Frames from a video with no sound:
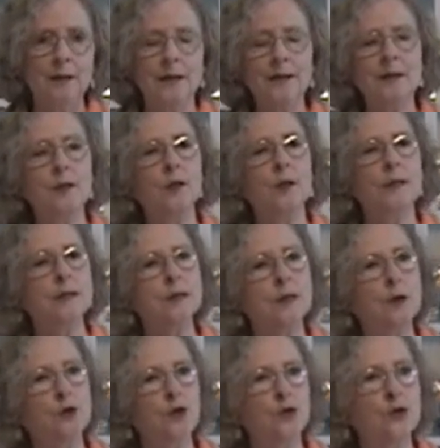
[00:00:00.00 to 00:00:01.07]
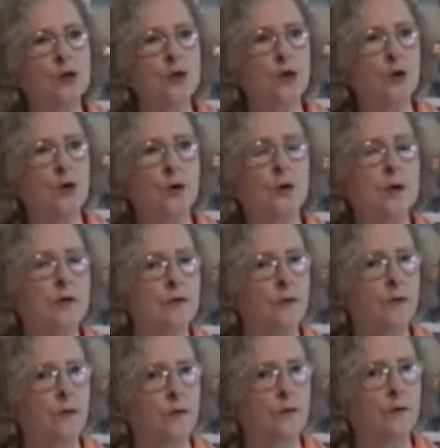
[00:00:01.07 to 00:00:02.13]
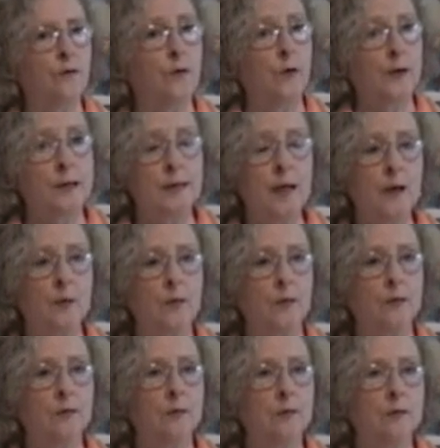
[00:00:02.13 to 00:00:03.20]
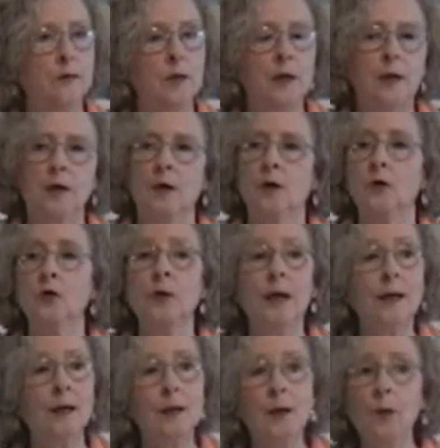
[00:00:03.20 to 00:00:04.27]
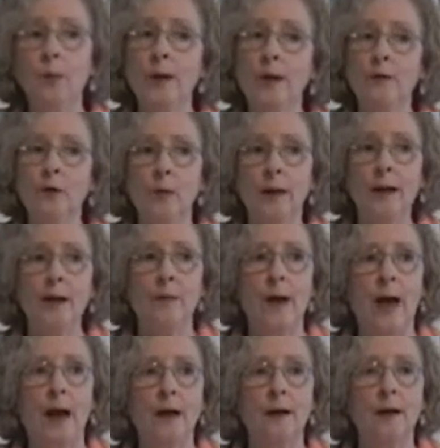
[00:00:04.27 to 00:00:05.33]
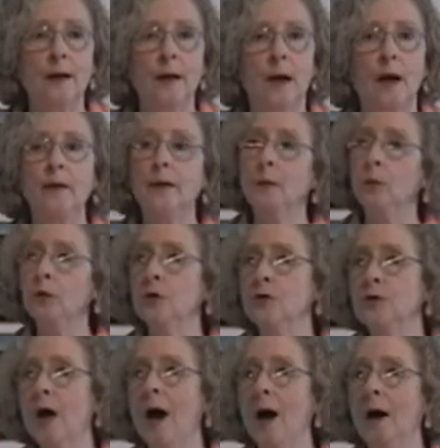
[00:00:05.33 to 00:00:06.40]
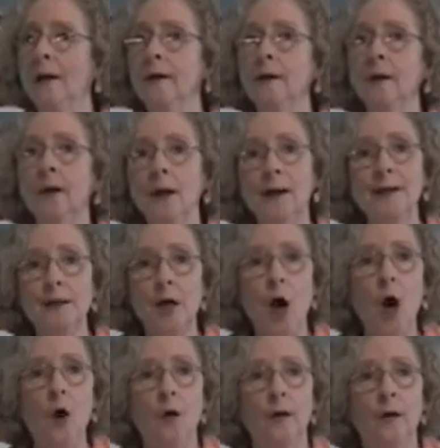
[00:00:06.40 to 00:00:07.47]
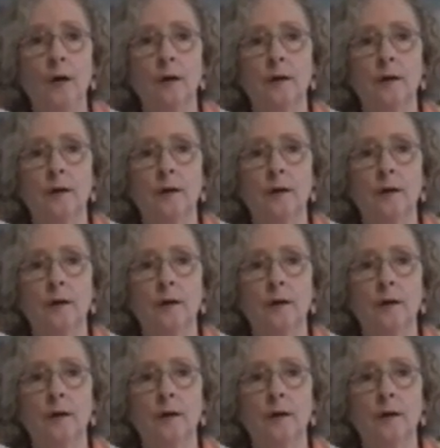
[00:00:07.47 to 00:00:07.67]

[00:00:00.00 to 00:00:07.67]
Let's look at Social Security, for example. You get a little bit of your money back, and then when you die, it's gone.